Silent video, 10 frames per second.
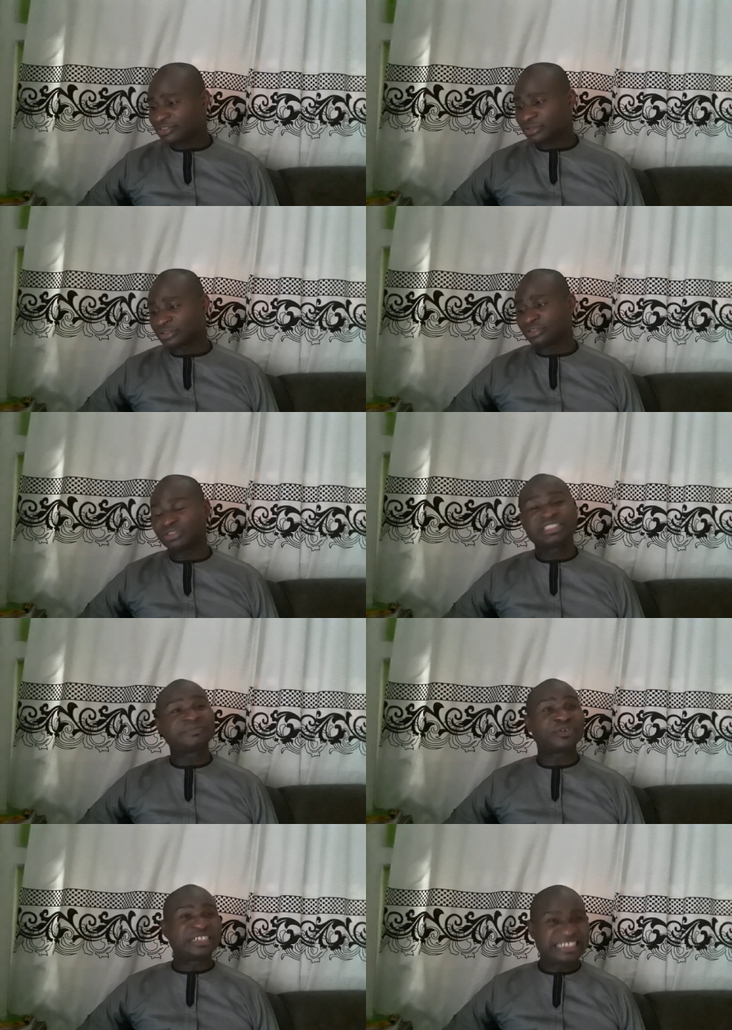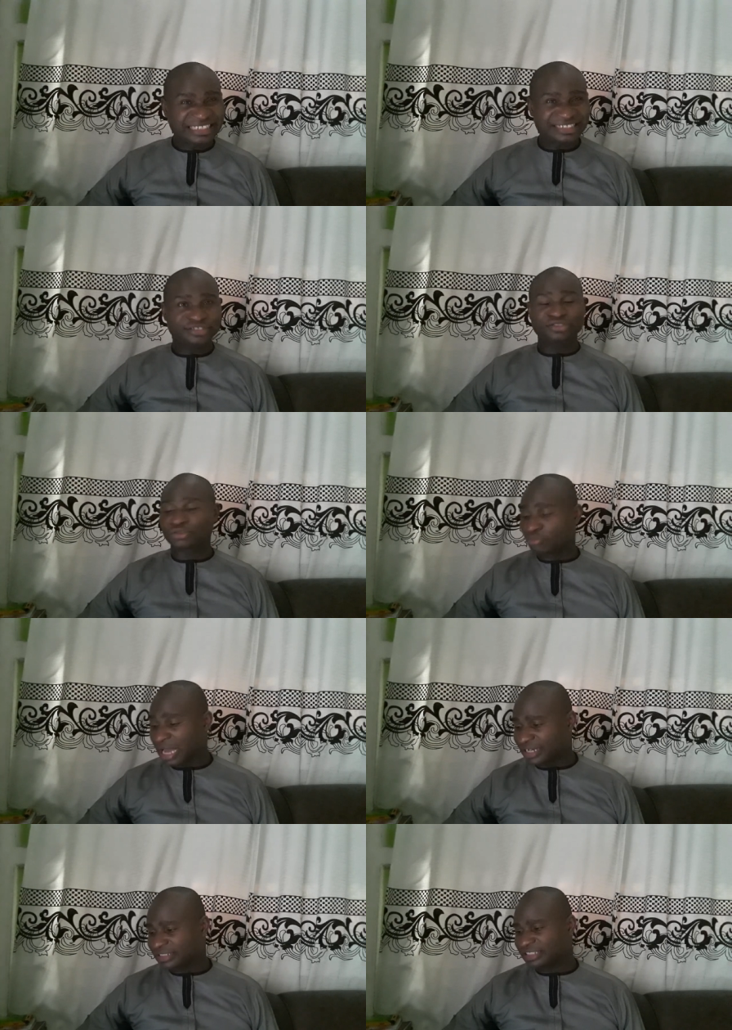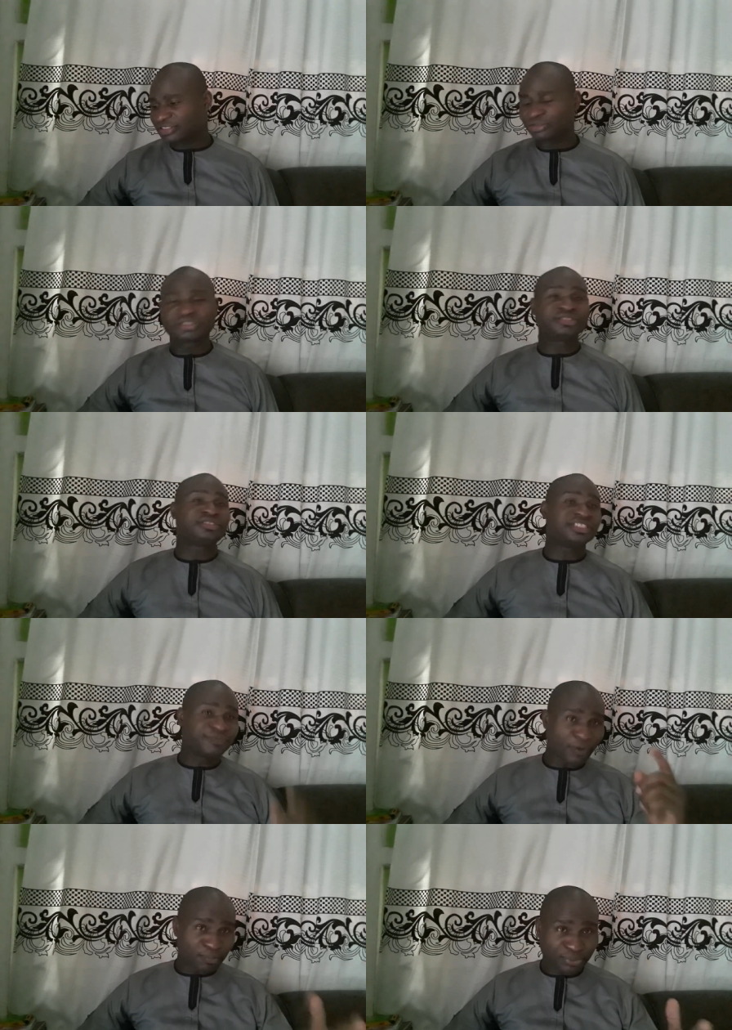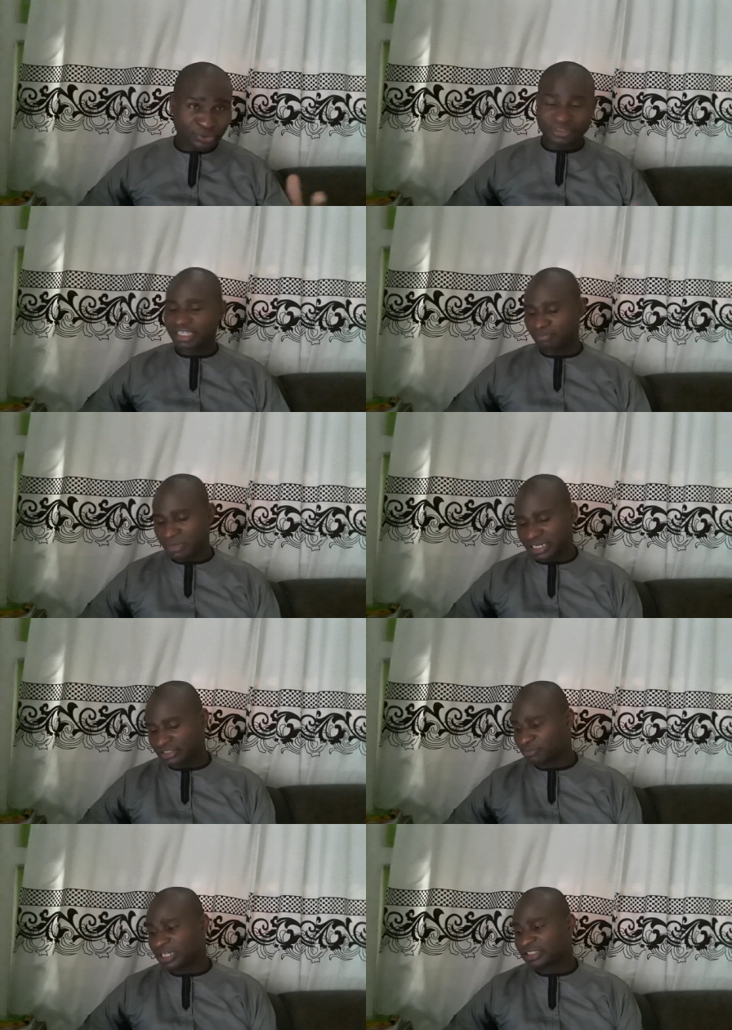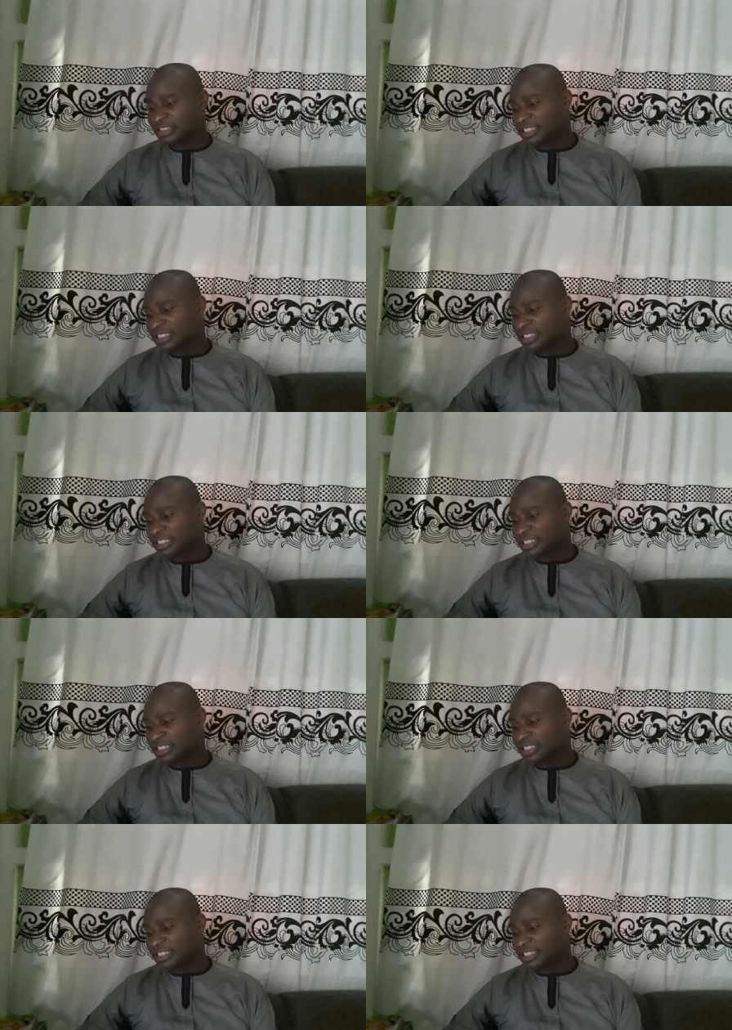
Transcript: You can use it for digital marketing. You can use it for project management.